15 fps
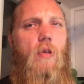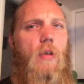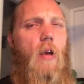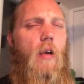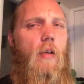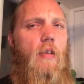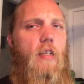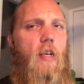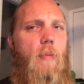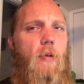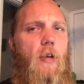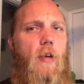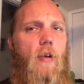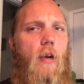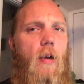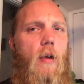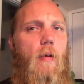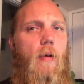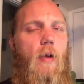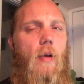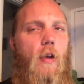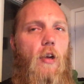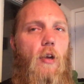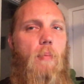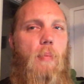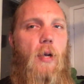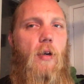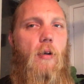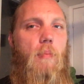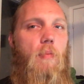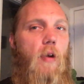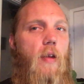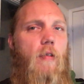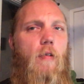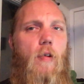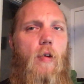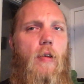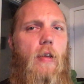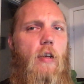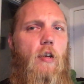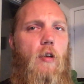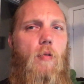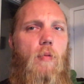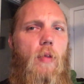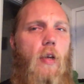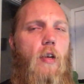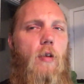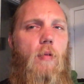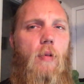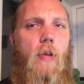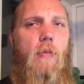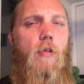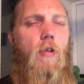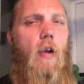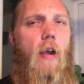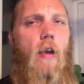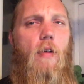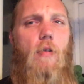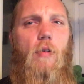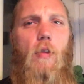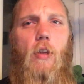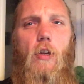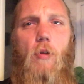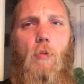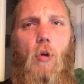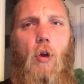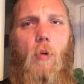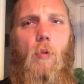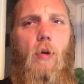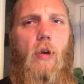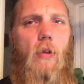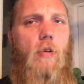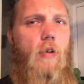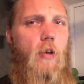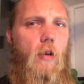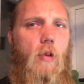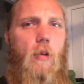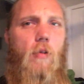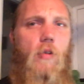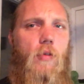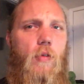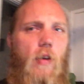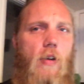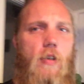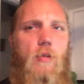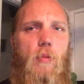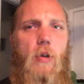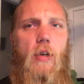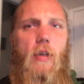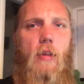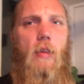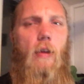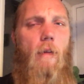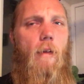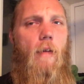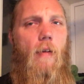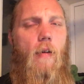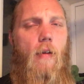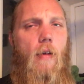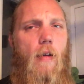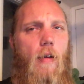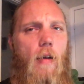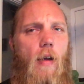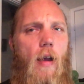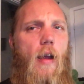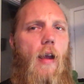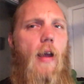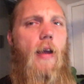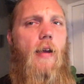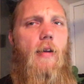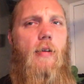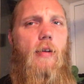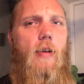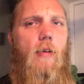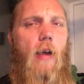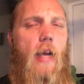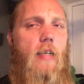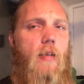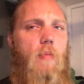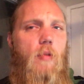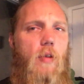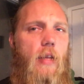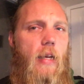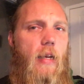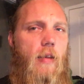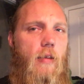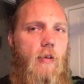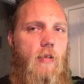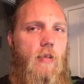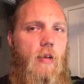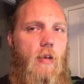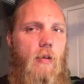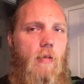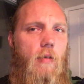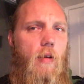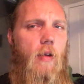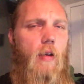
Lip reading: talk to some of your bearded brethren that you live around or that you work with or you're close friends with, and you know, ask them where they get theirs done.